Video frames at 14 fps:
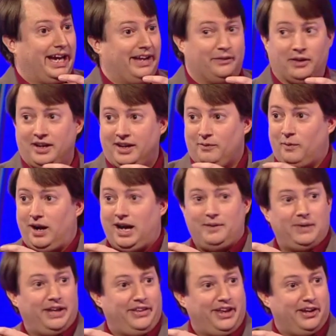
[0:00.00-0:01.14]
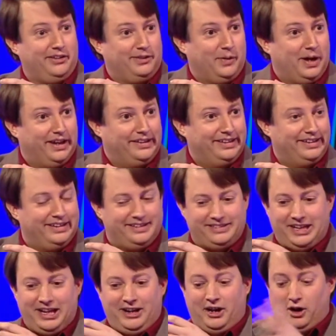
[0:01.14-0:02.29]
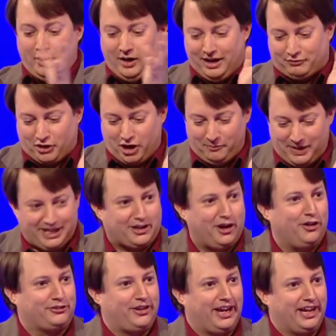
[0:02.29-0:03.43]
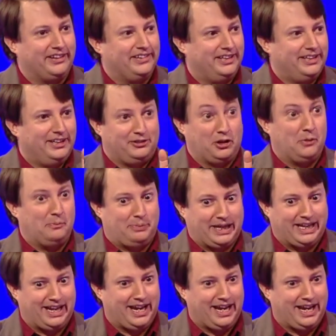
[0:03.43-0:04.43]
hand. Why am I the only one? Oh, I've dropped my cocktail. Don't pick it